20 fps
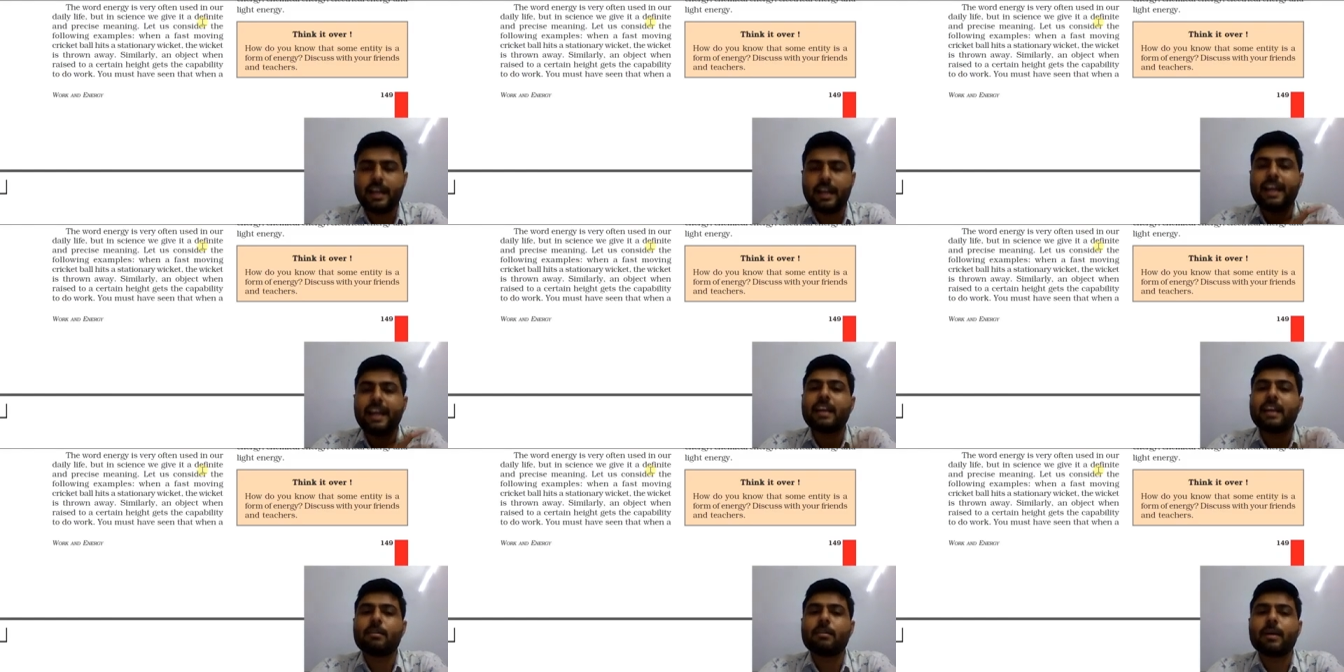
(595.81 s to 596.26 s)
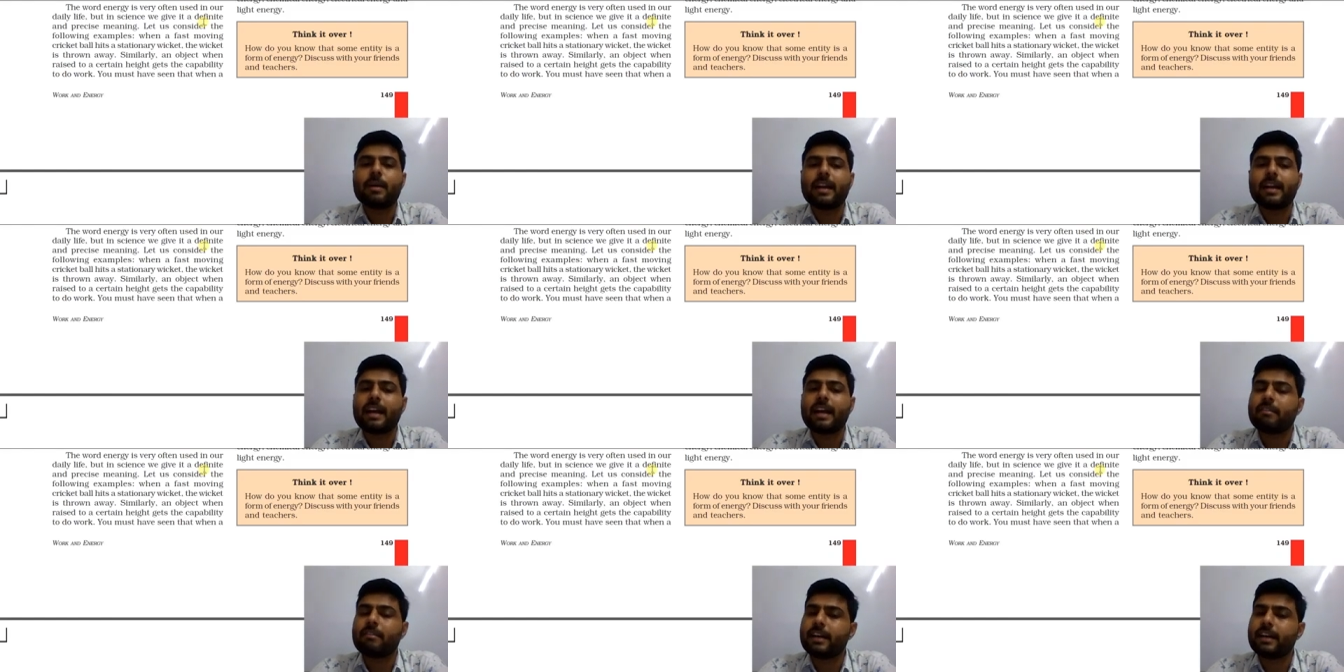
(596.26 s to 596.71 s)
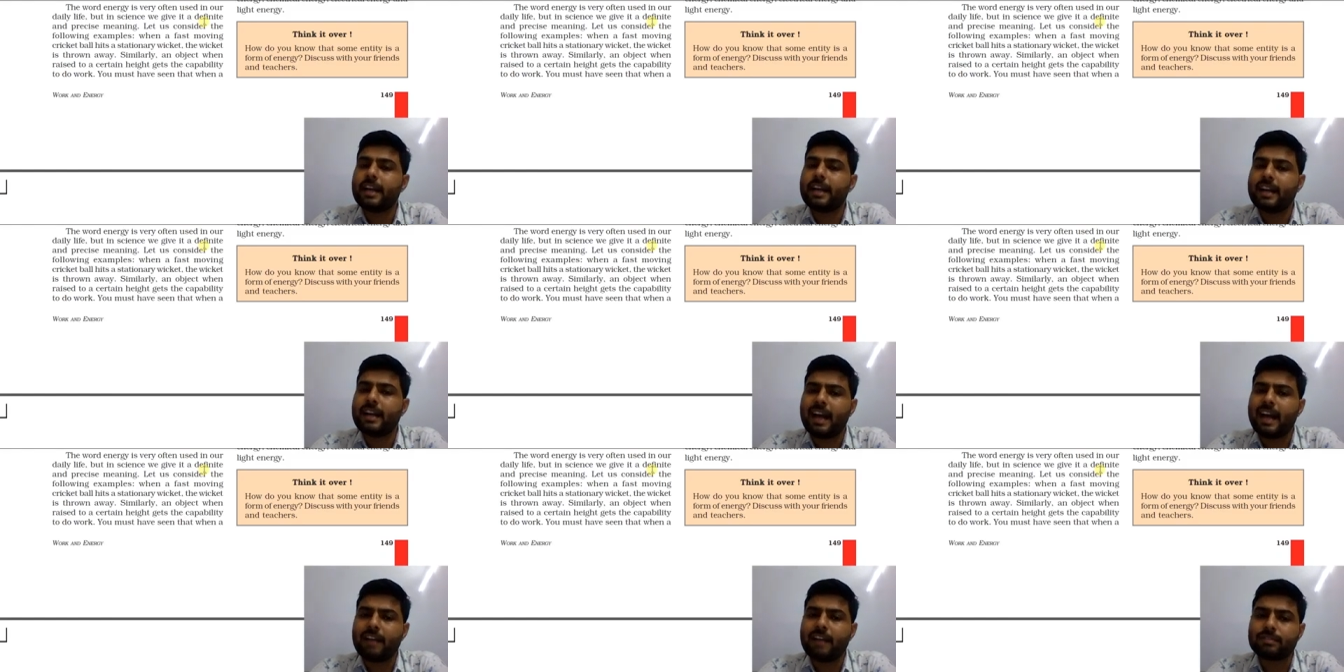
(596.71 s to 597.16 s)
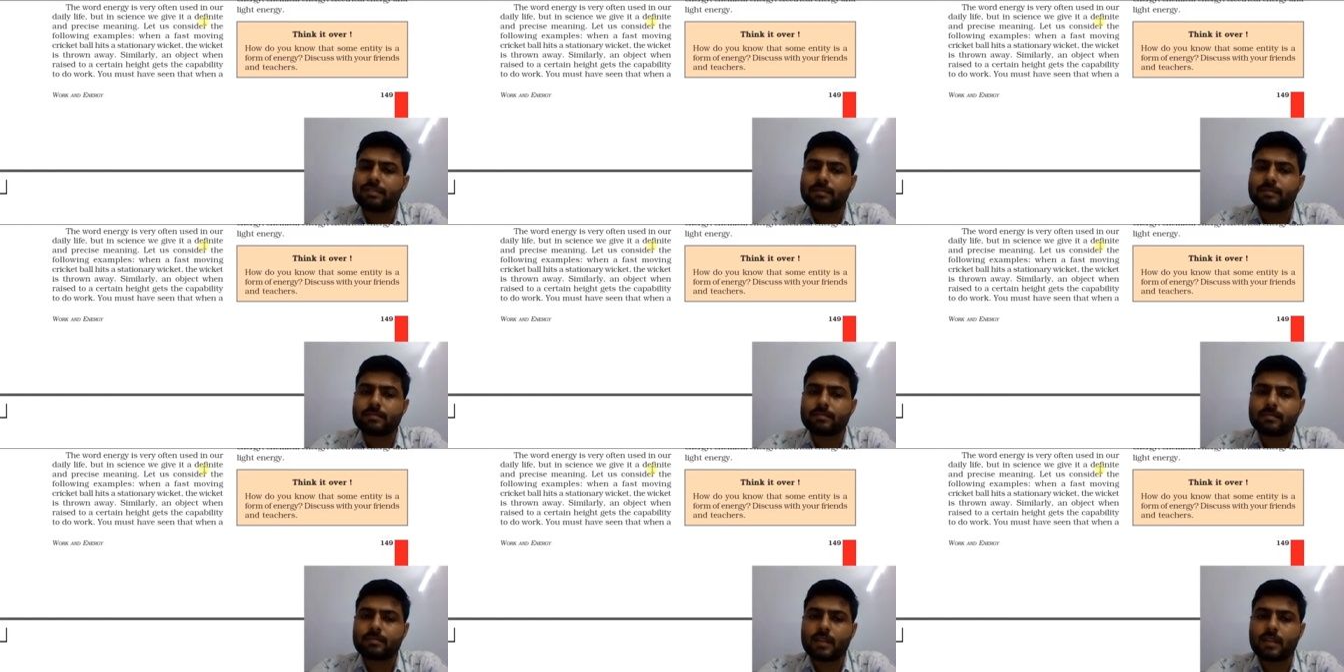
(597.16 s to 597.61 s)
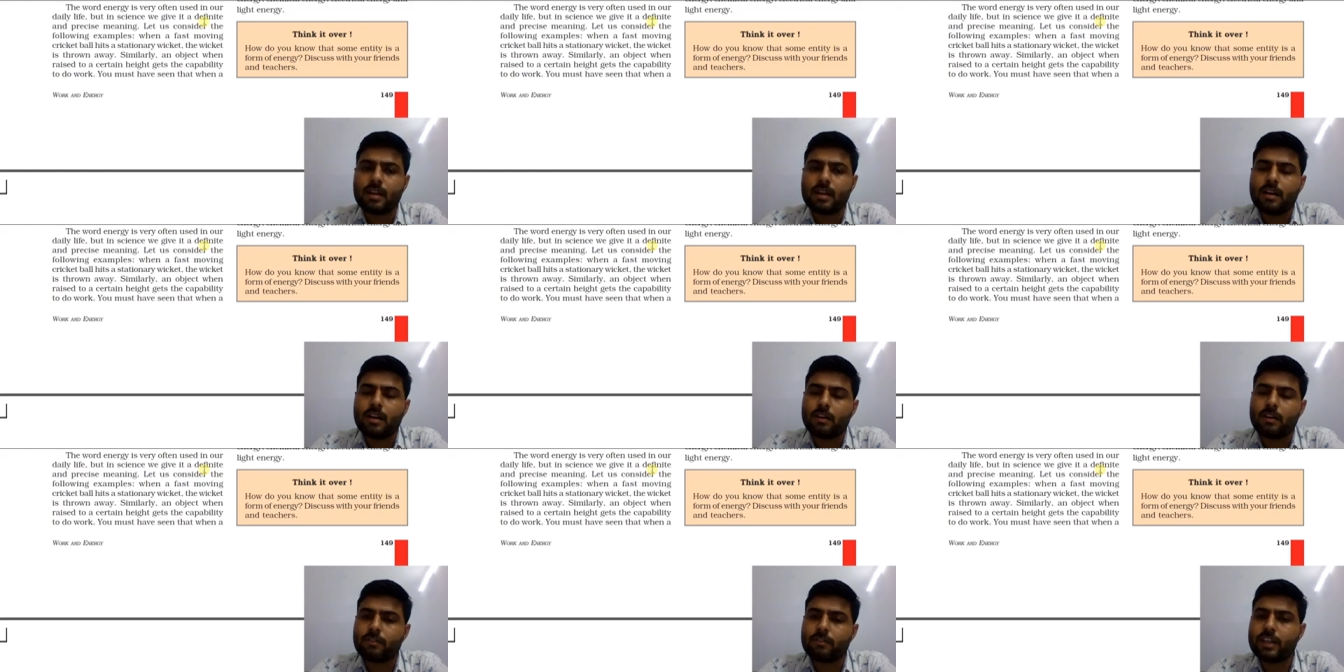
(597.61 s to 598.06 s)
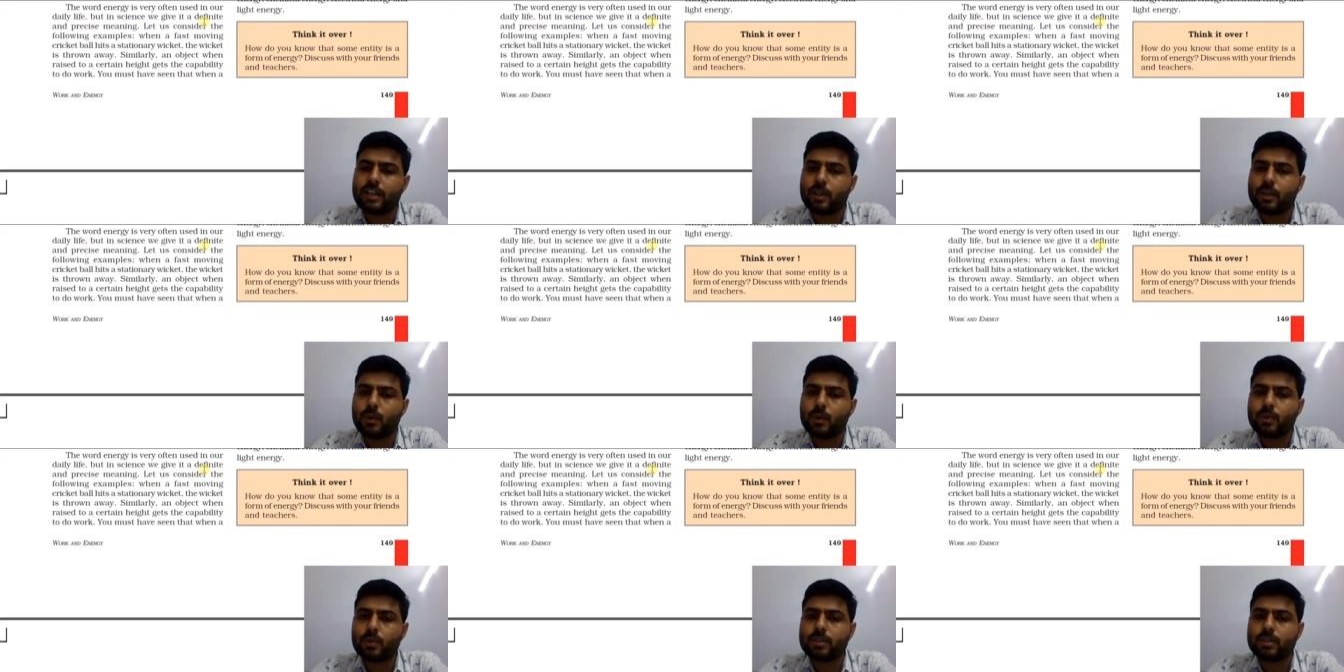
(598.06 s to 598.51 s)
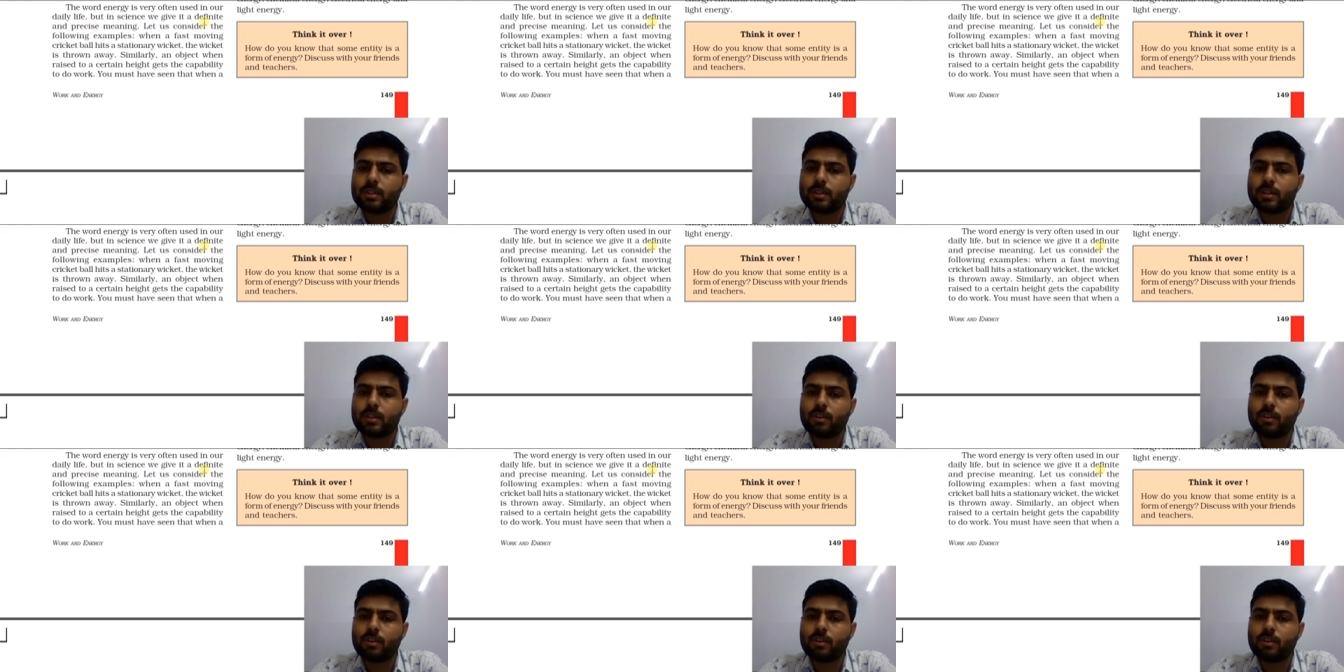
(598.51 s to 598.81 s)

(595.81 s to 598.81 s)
In our everyday life, we use